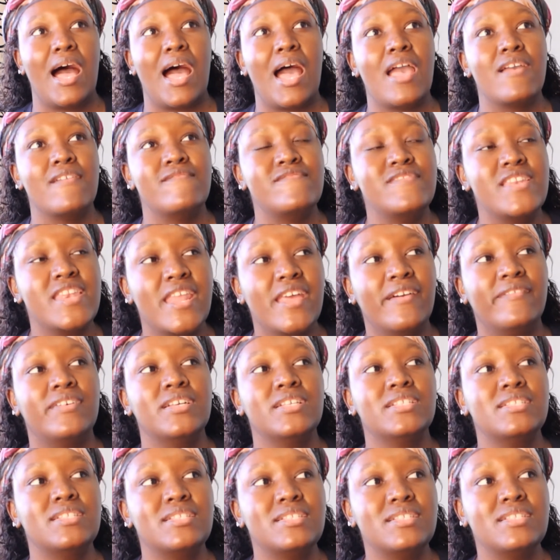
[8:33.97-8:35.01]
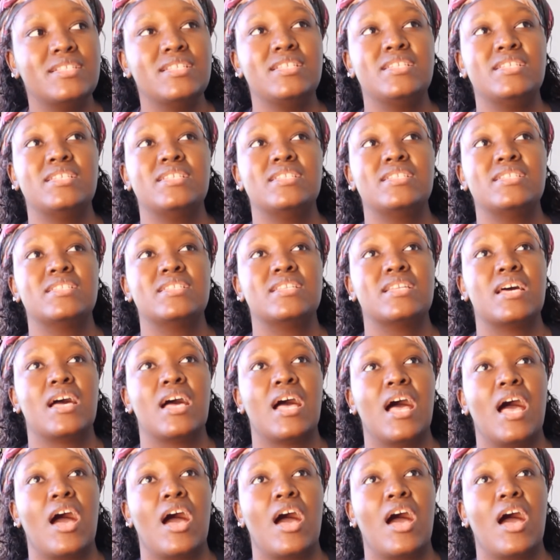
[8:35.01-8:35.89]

I've never seen